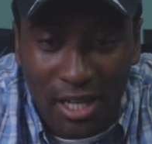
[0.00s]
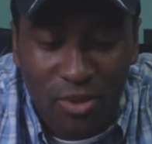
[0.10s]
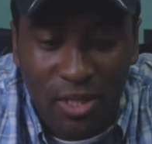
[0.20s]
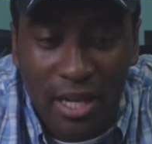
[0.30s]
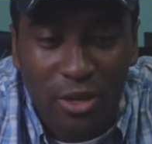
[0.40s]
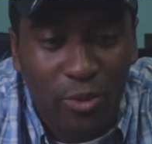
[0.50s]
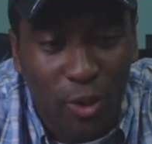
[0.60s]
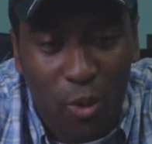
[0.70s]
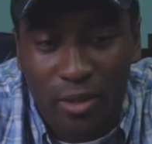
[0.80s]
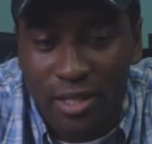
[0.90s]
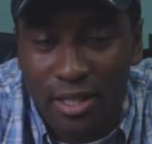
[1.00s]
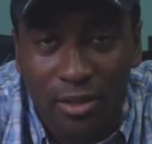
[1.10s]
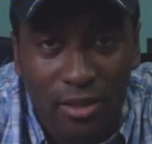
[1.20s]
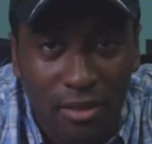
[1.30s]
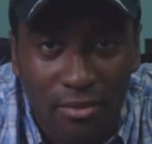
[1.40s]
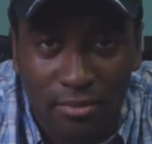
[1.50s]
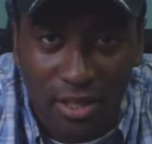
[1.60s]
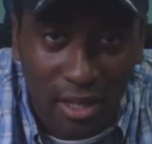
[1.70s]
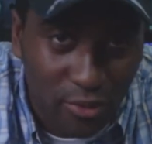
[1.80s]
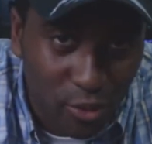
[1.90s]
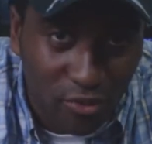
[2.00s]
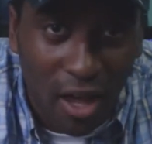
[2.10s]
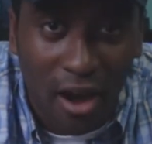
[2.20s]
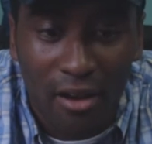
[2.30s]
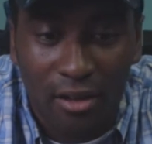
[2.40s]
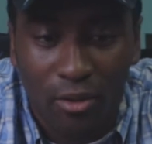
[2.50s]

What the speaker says: Say you're recording say if you vlog,